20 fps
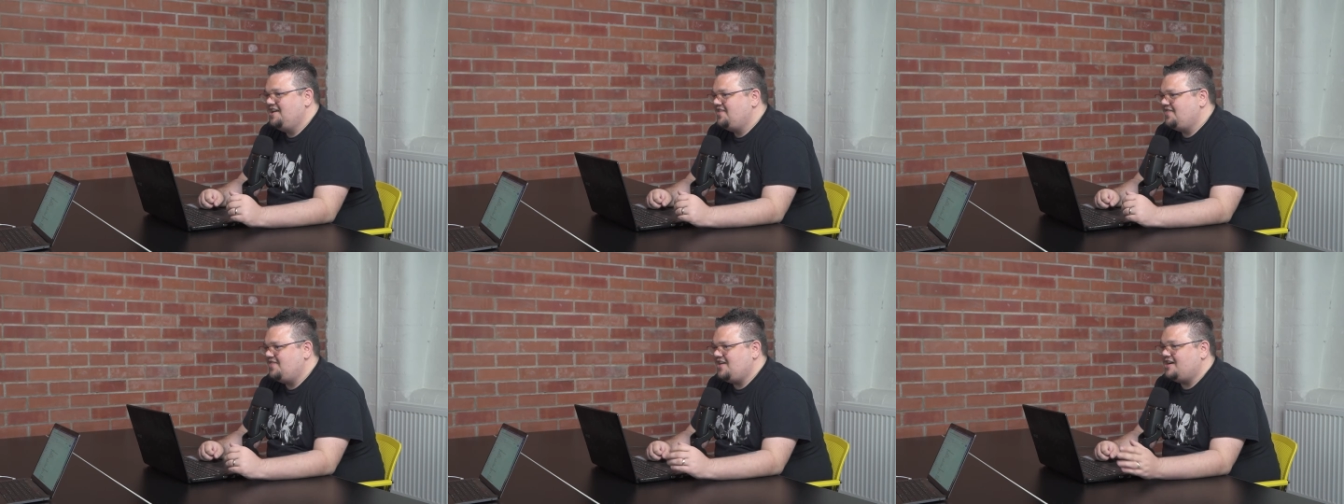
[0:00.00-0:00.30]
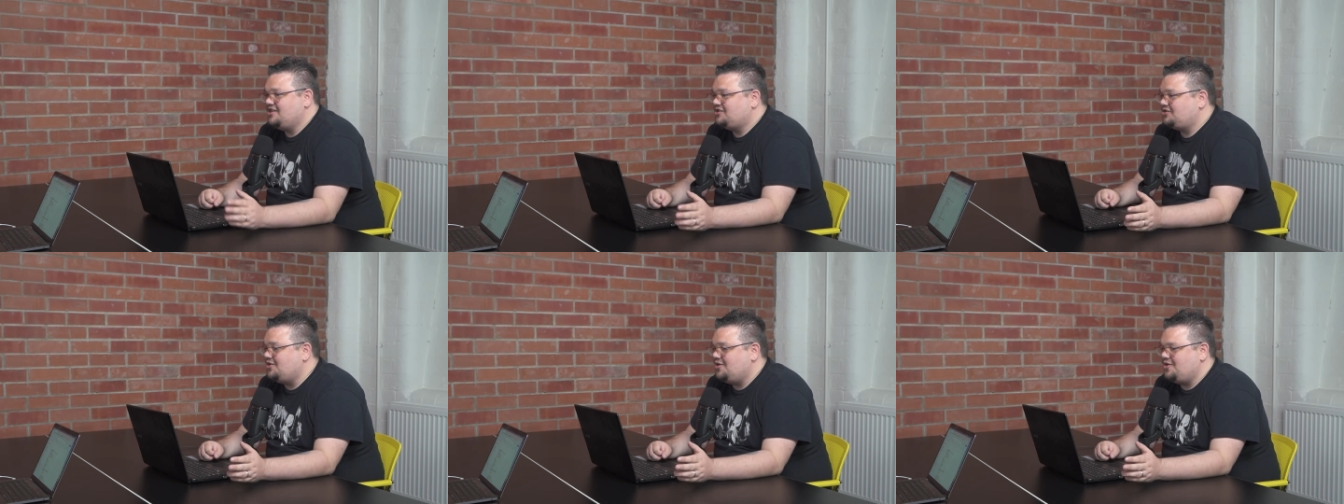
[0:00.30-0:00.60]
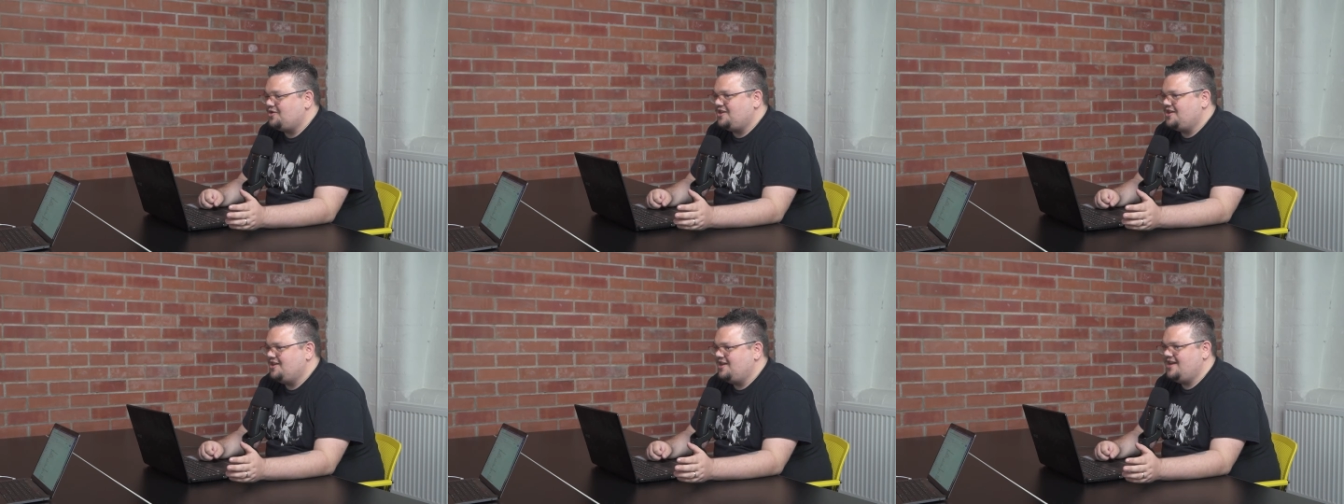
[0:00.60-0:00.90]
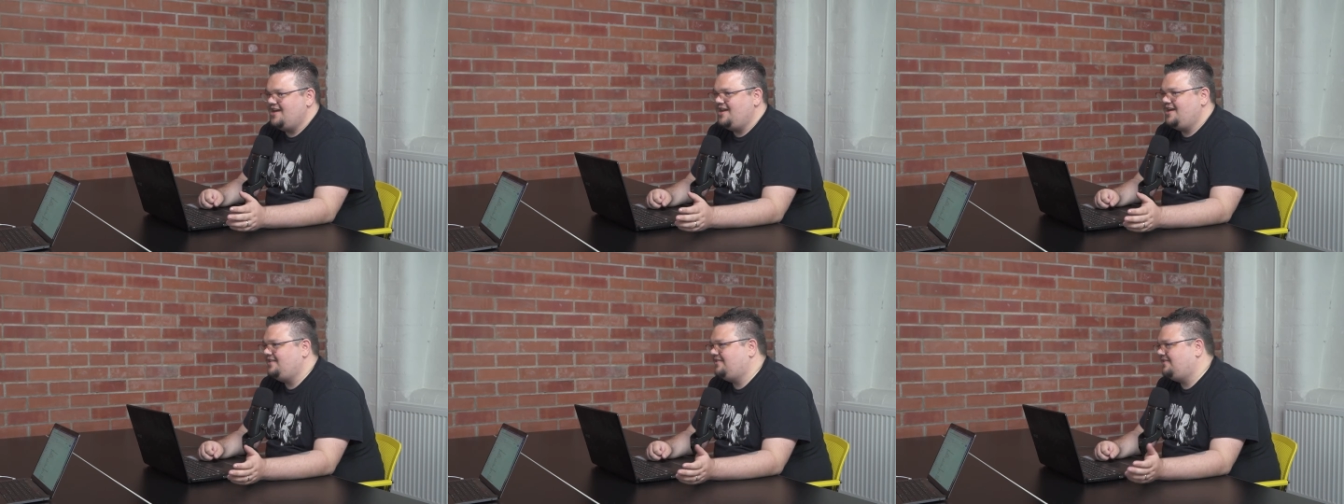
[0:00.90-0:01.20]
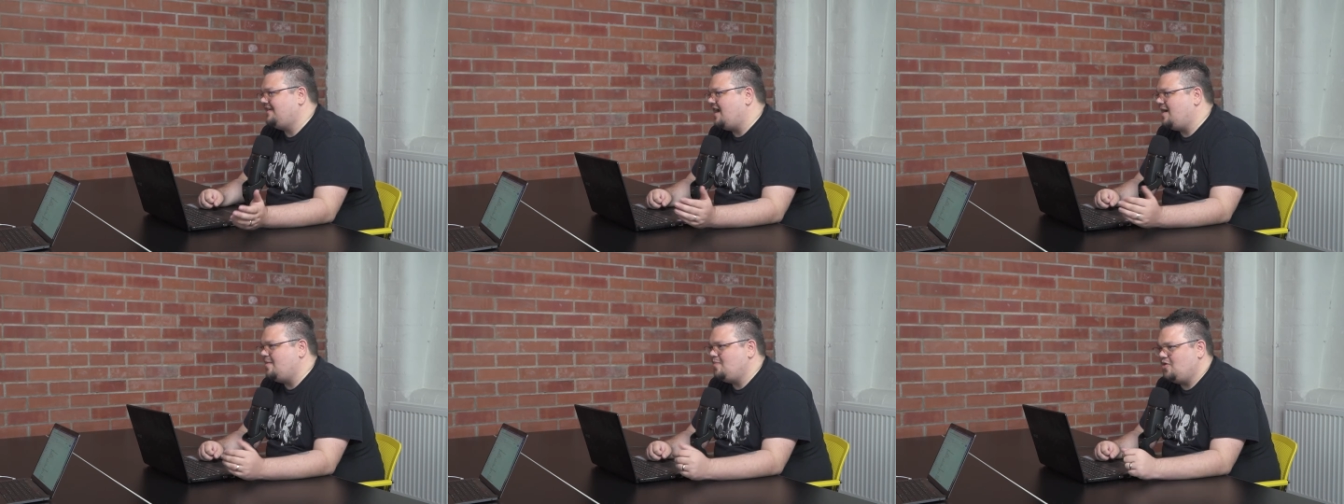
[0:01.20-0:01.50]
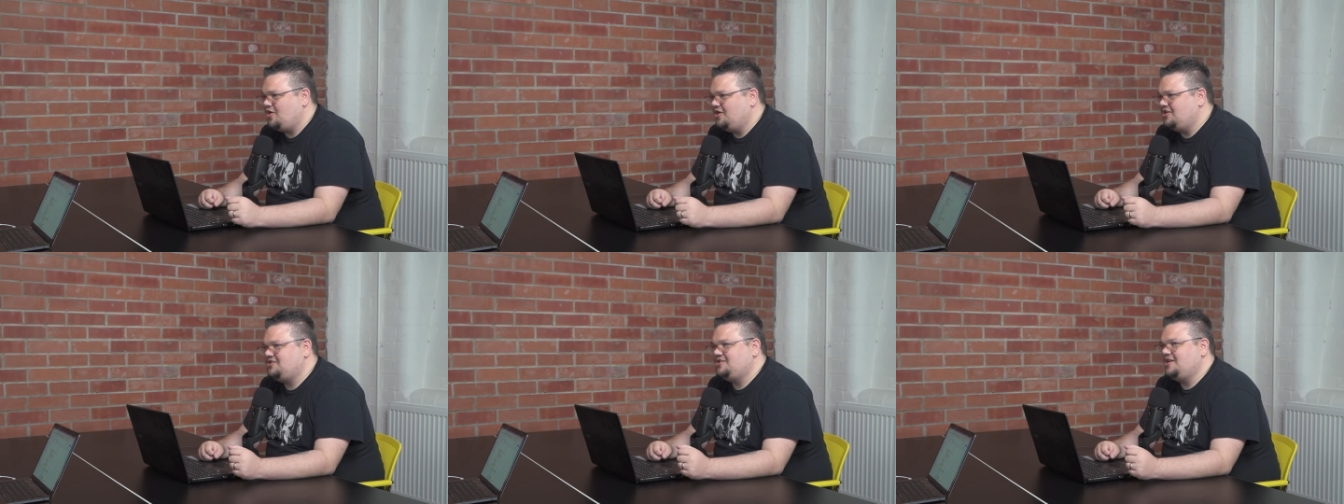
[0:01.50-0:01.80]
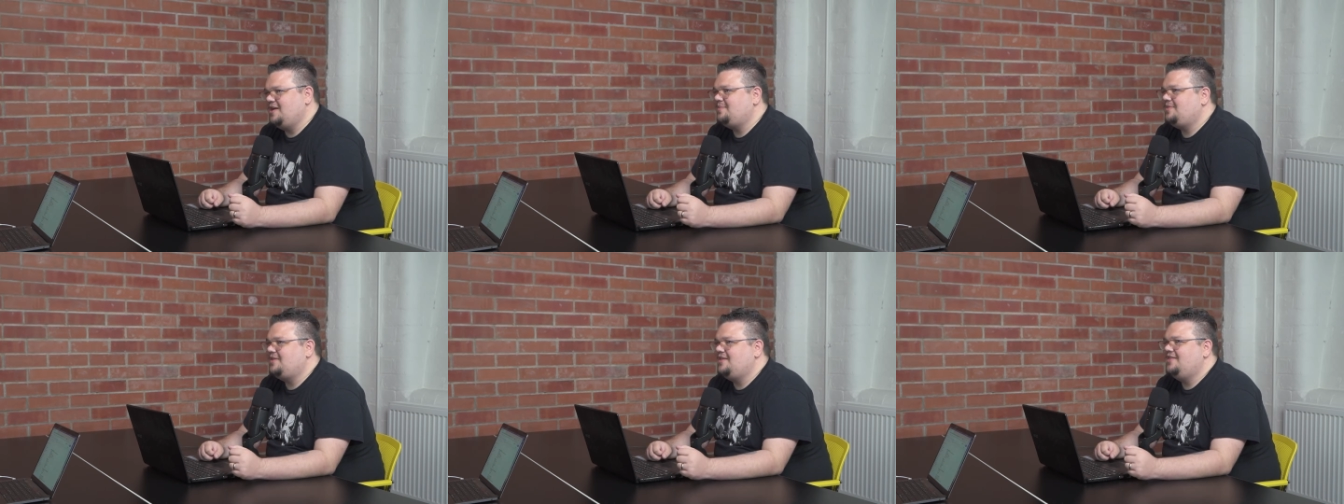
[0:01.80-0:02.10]
that's not correct, I'm not
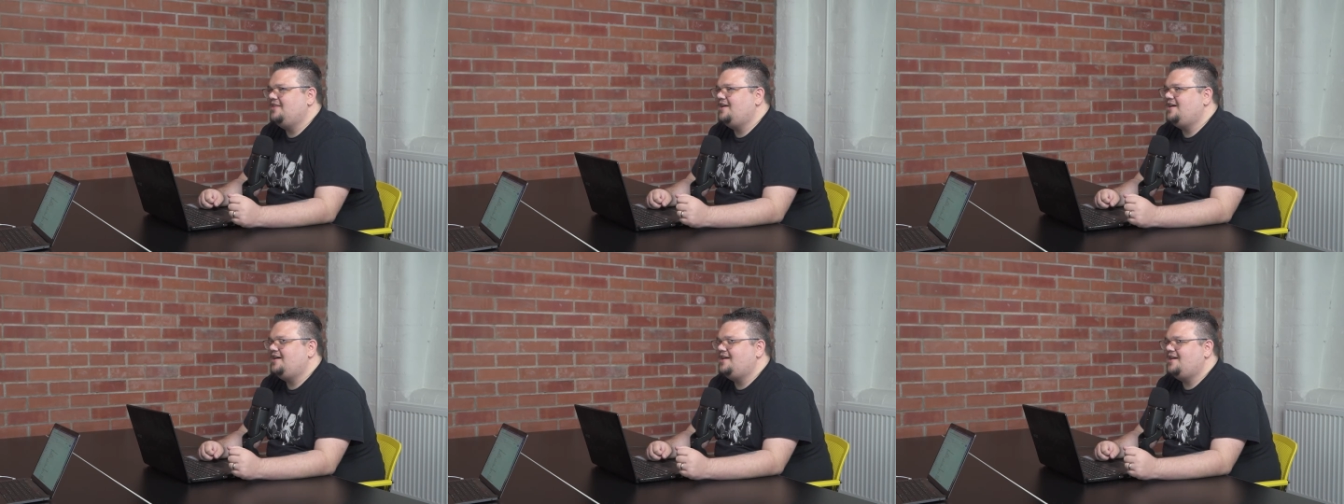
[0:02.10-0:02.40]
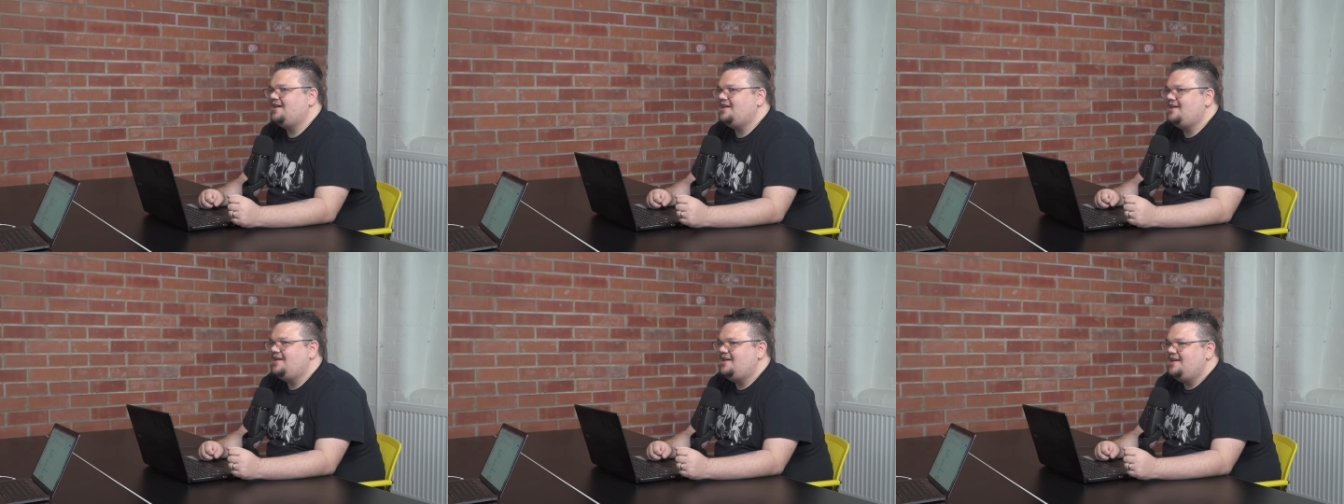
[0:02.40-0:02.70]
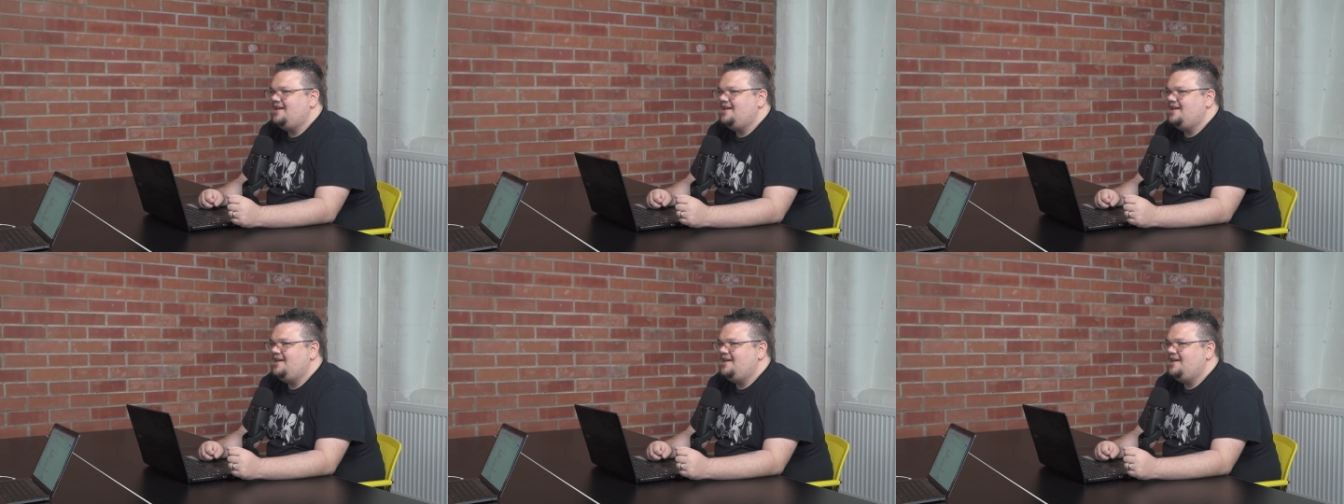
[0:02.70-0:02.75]
accepting that.